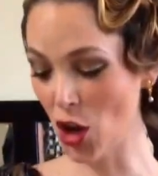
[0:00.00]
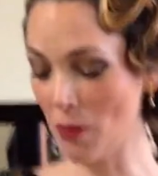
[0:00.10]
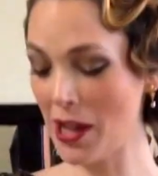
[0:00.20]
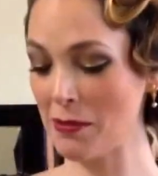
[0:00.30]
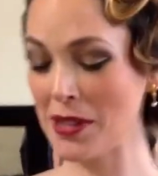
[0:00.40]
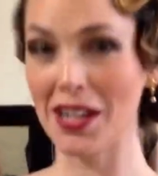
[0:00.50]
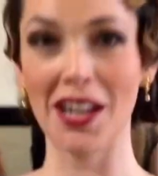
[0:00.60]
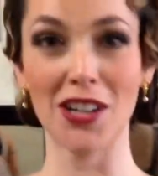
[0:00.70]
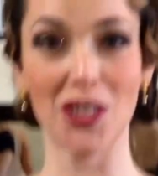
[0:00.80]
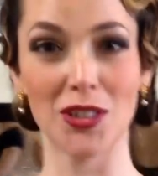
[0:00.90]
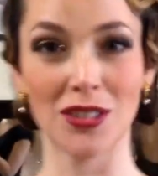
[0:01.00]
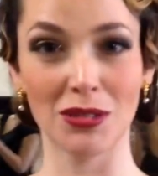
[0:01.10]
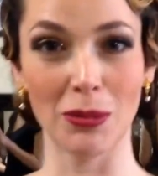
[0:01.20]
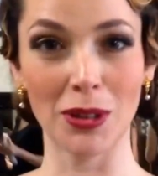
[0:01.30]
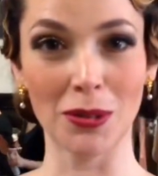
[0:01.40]
Don't mind me, just
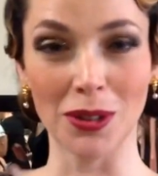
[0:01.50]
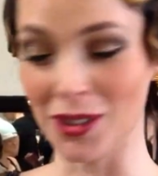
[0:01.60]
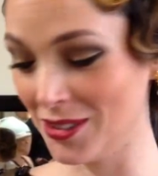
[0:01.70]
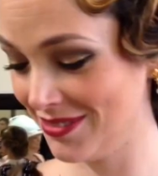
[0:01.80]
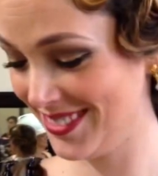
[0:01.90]
swimming through